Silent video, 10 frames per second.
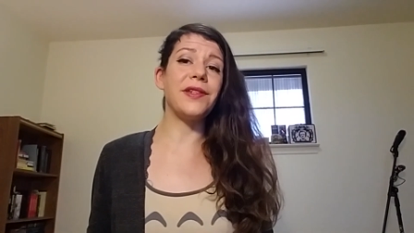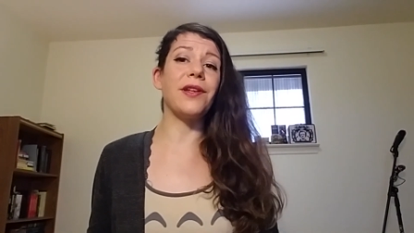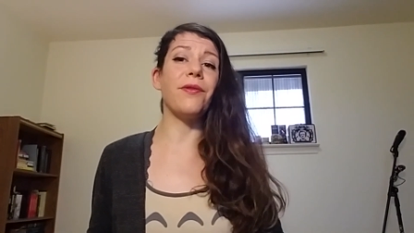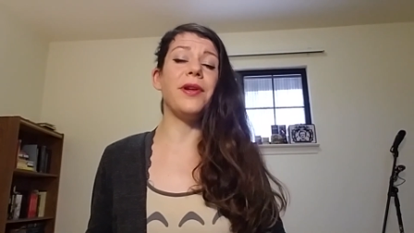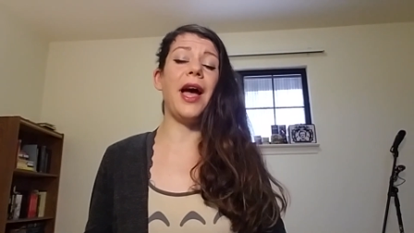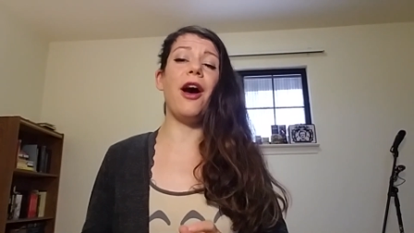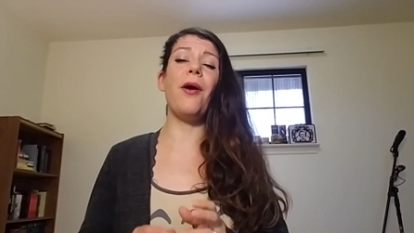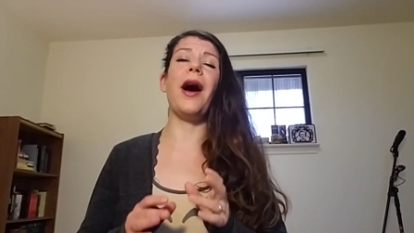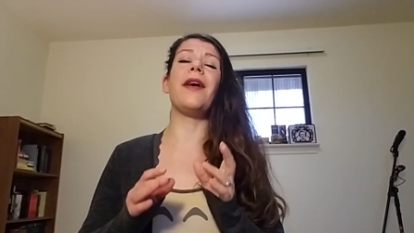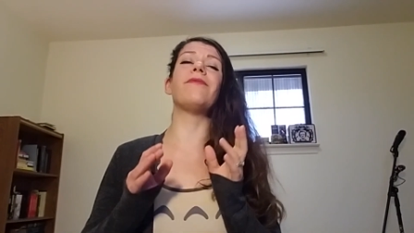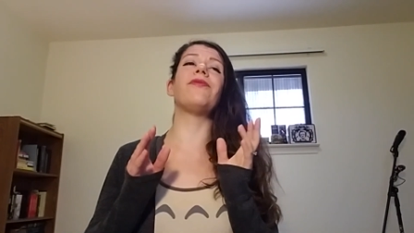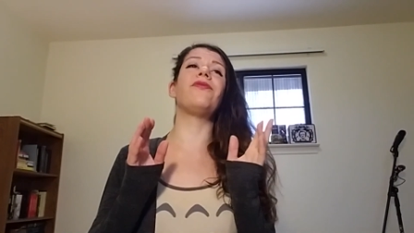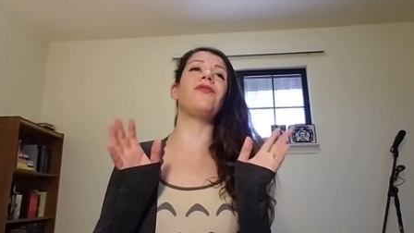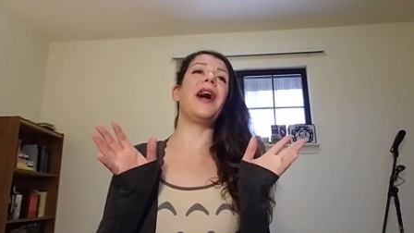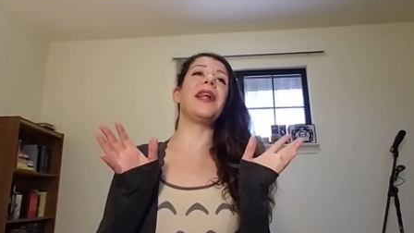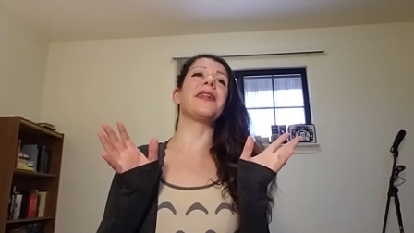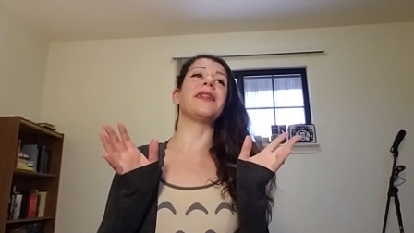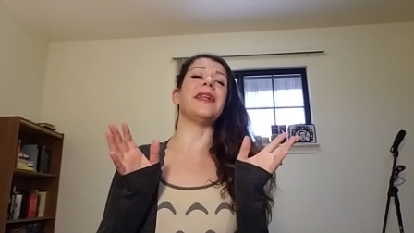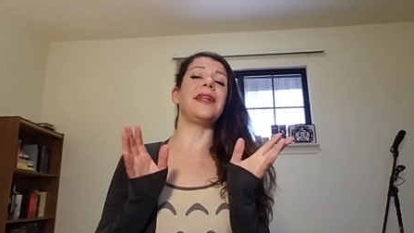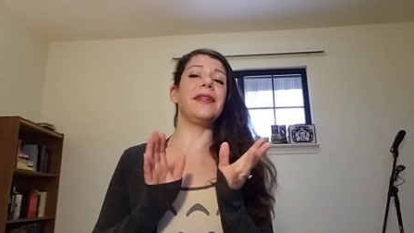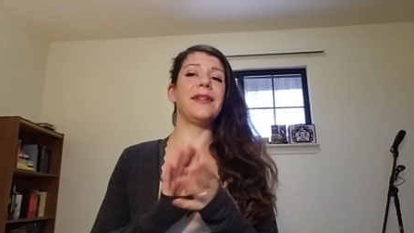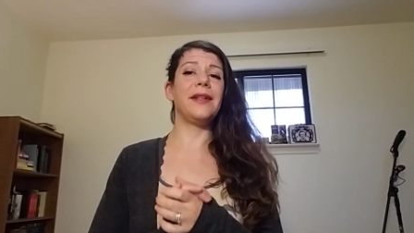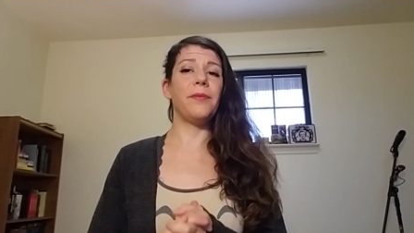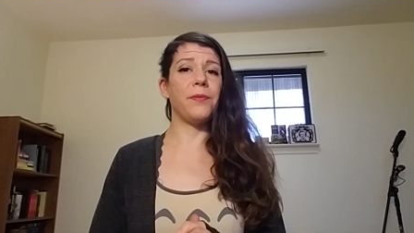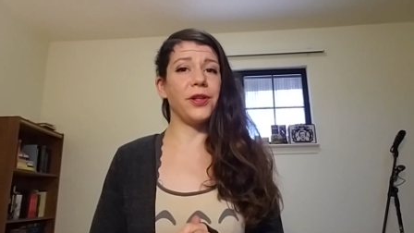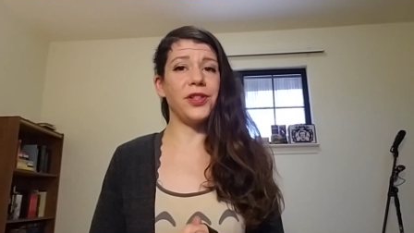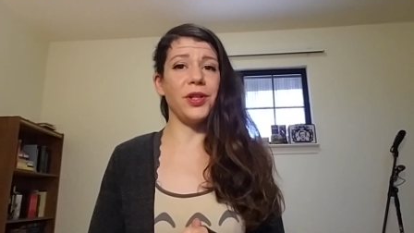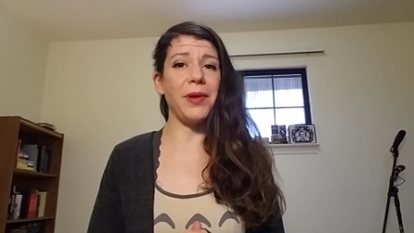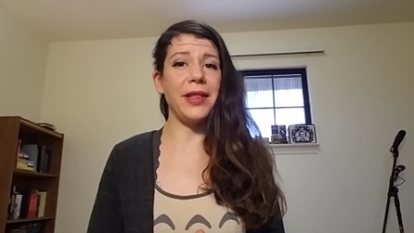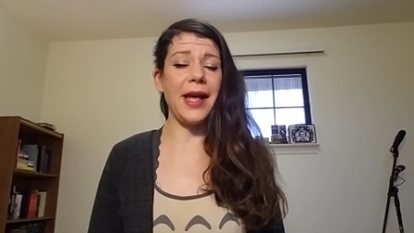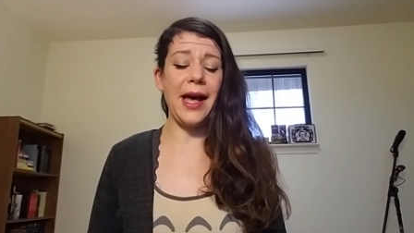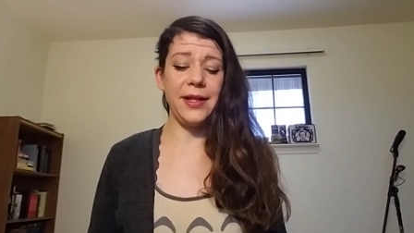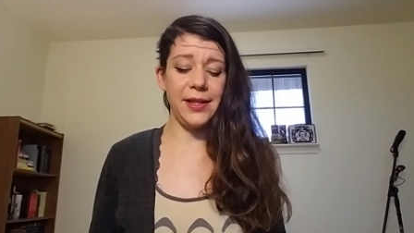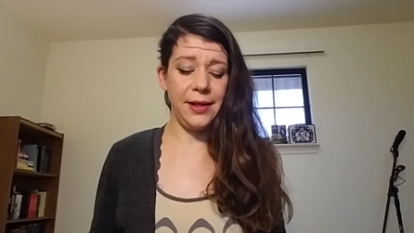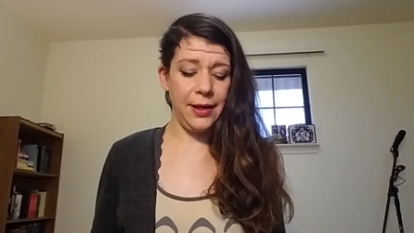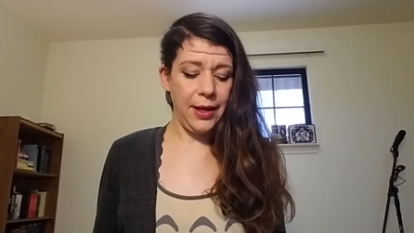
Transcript: So now I am finally pursuing that.